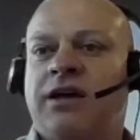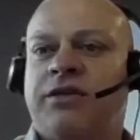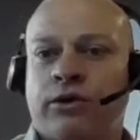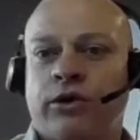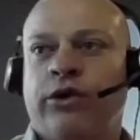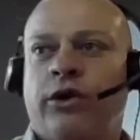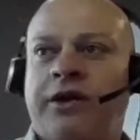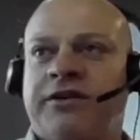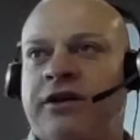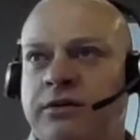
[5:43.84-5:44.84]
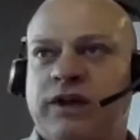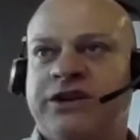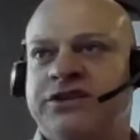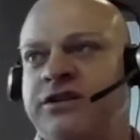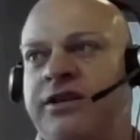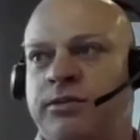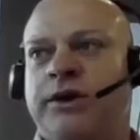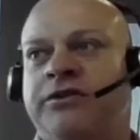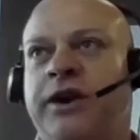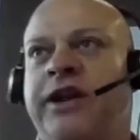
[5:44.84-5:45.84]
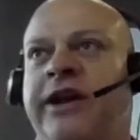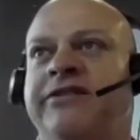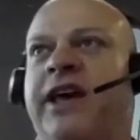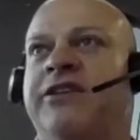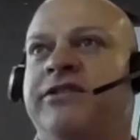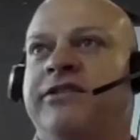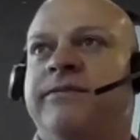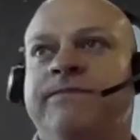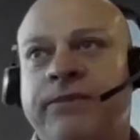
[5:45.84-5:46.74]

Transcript: through ozone depletion as well as greenhouse gases.